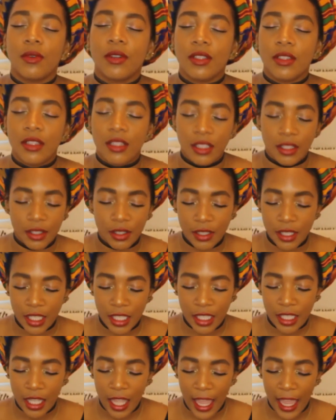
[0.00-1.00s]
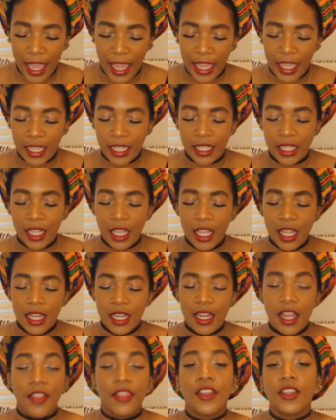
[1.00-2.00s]
literally had
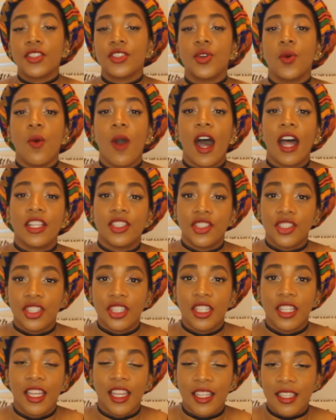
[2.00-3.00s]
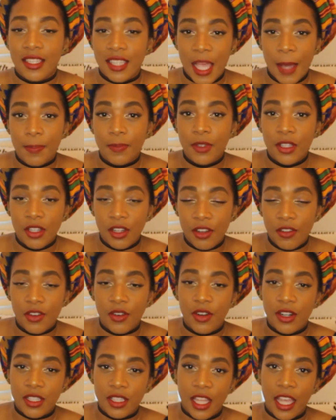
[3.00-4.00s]
nothing to watch except, you know, of
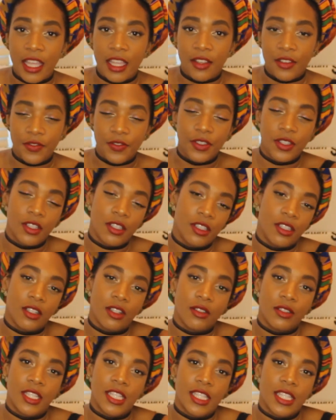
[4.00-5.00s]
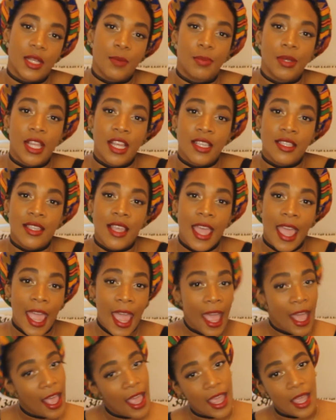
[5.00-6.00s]
course, like good old Disney Plus,
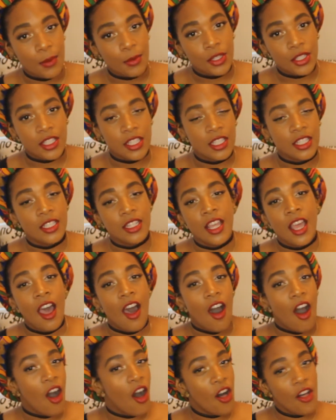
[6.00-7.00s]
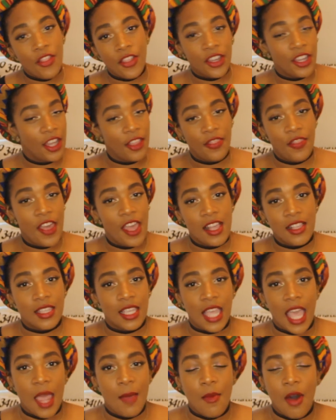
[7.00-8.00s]
Hamilton, all the good things
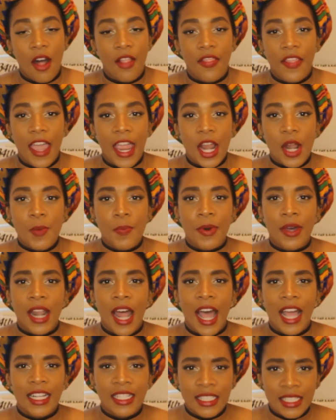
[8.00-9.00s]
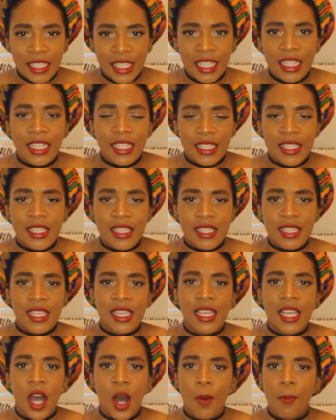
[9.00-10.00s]
that came on there. But I needed to
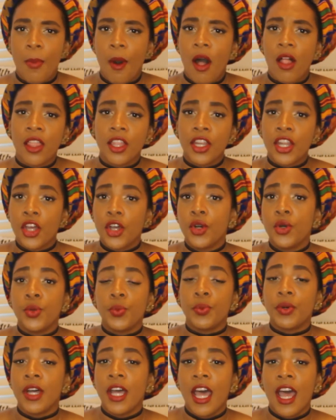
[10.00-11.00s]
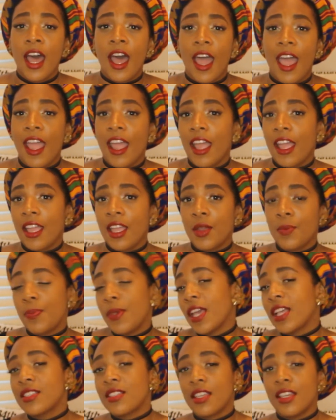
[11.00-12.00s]
see a ball in a hoop, a
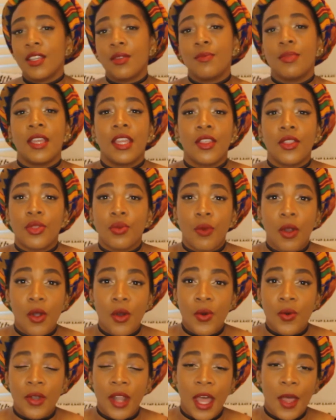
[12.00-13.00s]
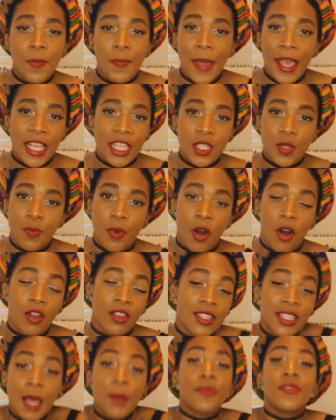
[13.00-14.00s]
pigskin being thrown, a baseball,
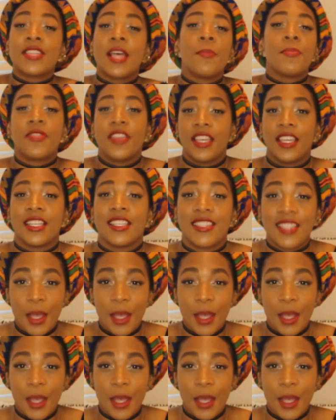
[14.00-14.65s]
something.